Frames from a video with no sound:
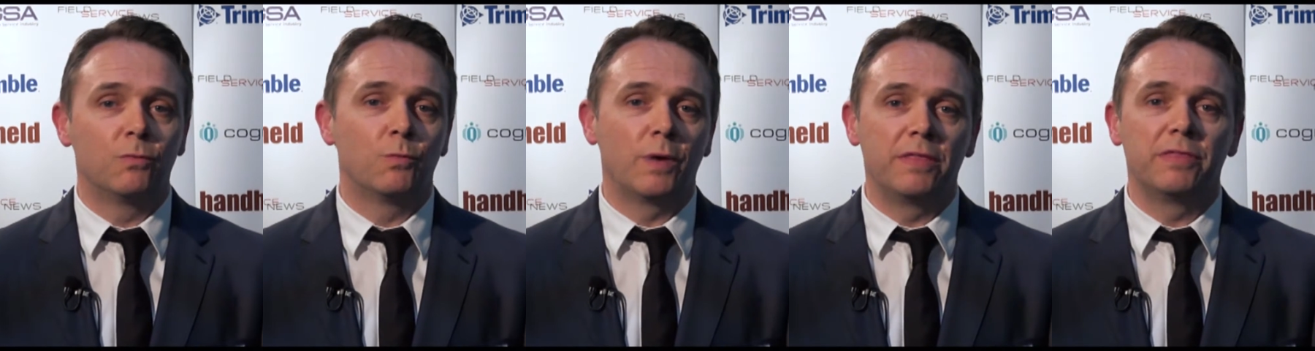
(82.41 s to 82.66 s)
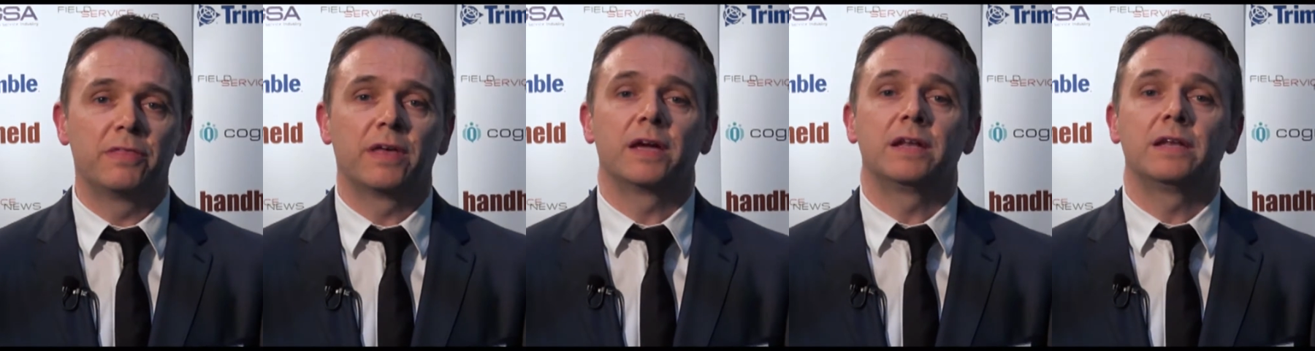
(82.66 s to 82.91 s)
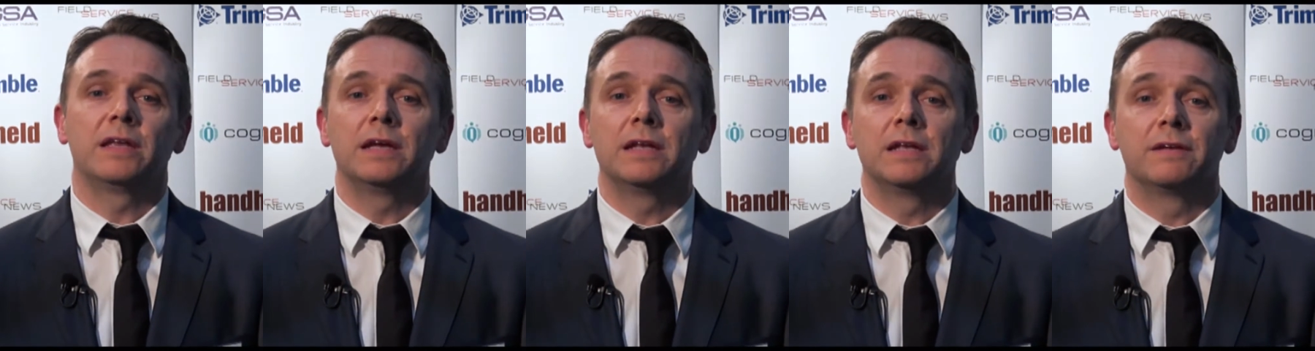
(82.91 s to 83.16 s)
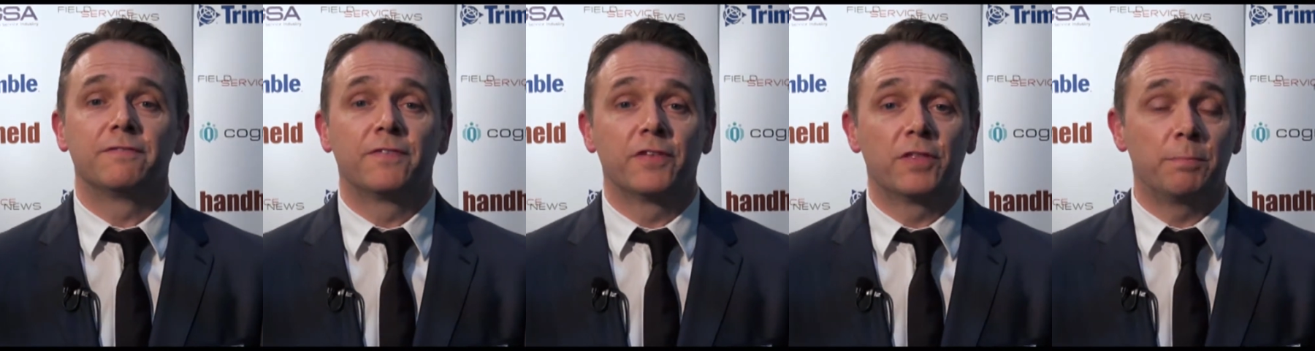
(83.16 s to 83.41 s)
and when they
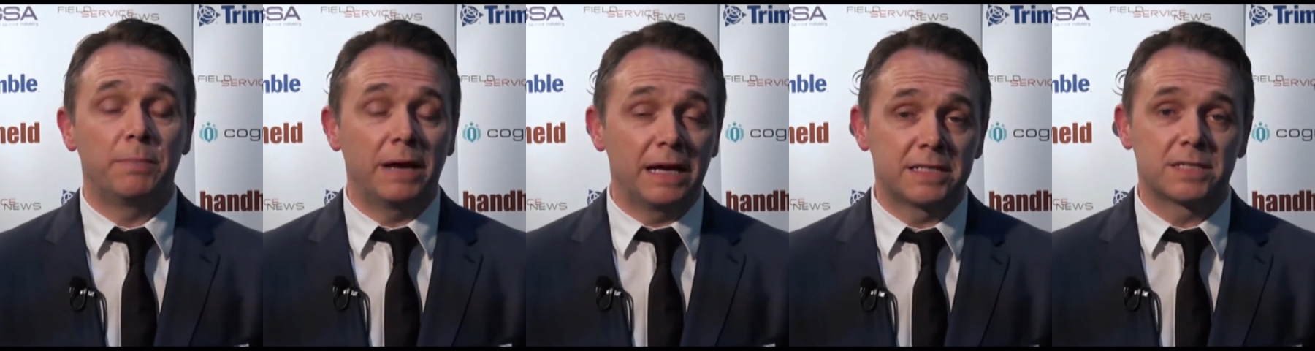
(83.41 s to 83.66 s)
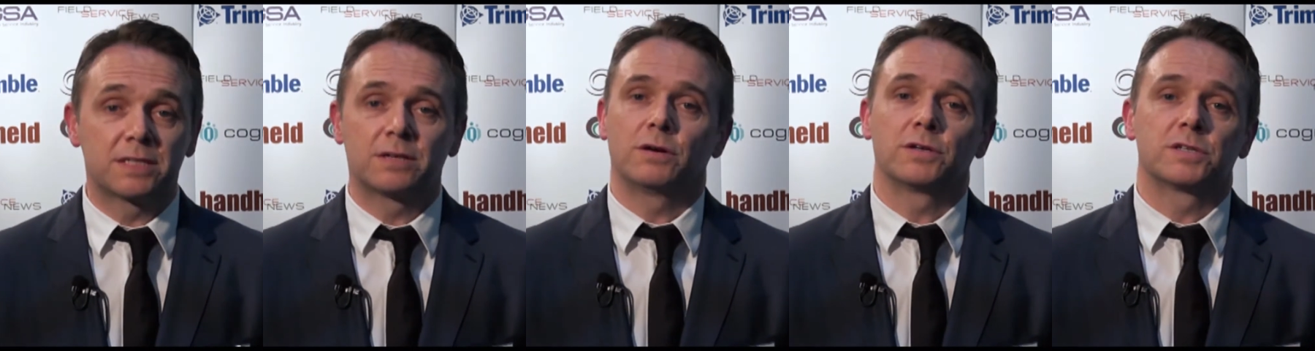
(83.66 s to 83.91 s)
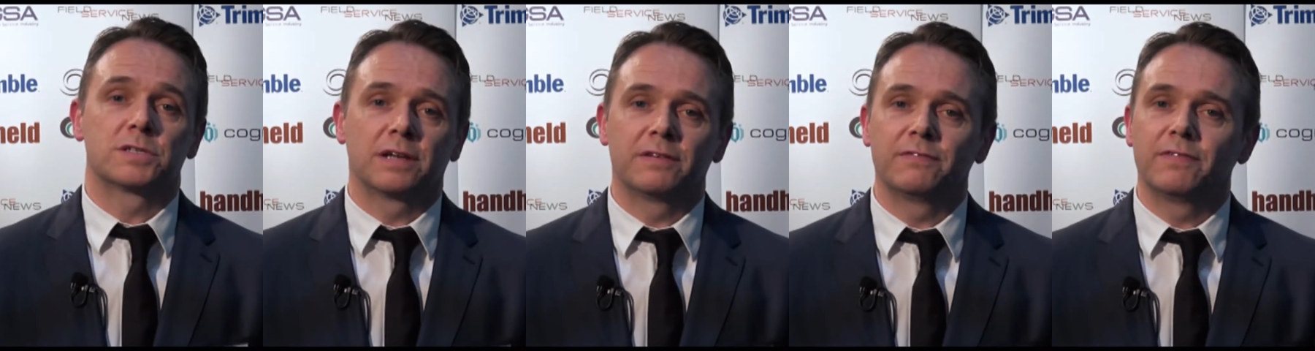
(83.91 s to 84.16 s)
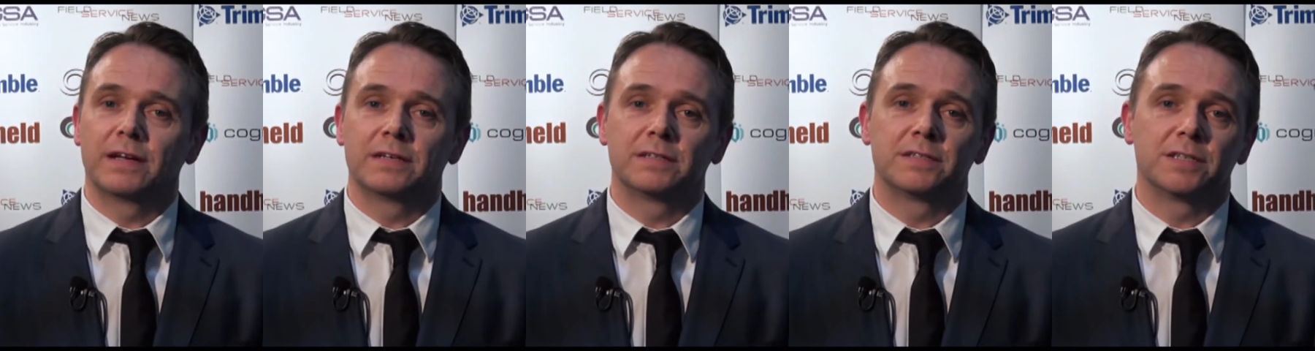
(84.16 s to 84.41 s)
need it for the best cost
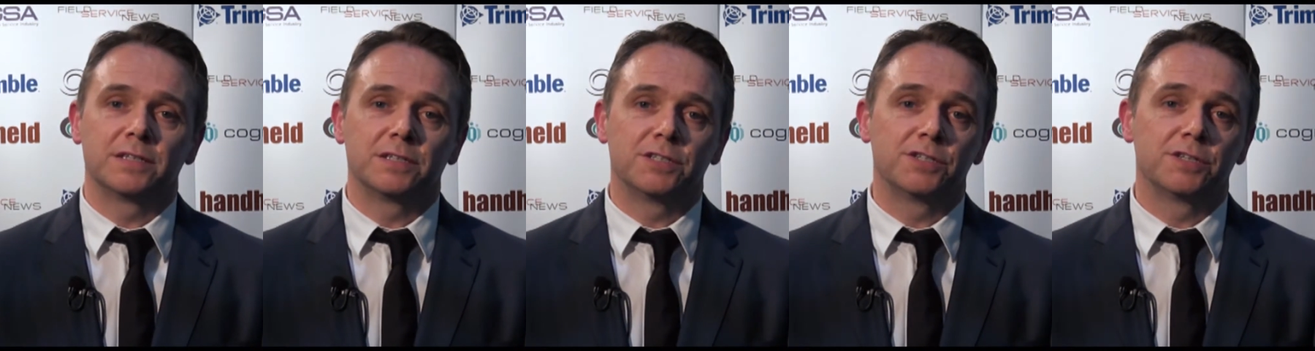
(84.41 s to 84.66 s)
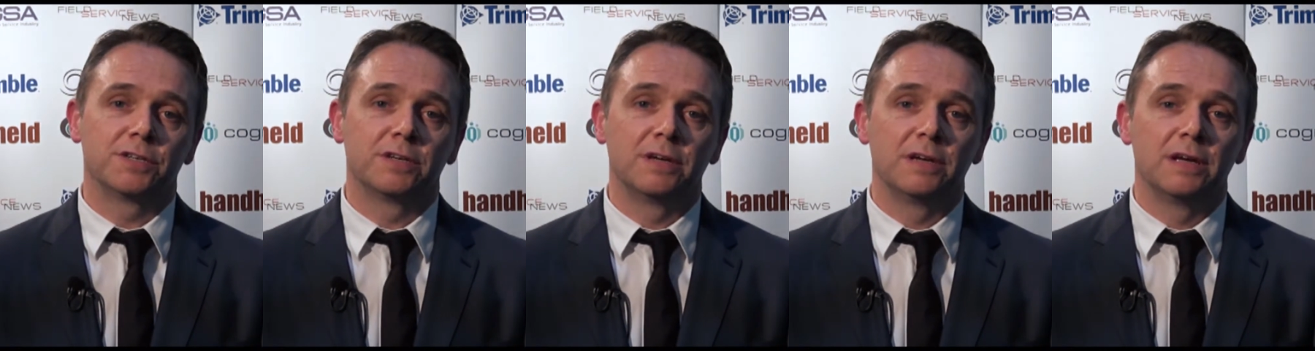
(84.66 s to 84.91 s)
advantage.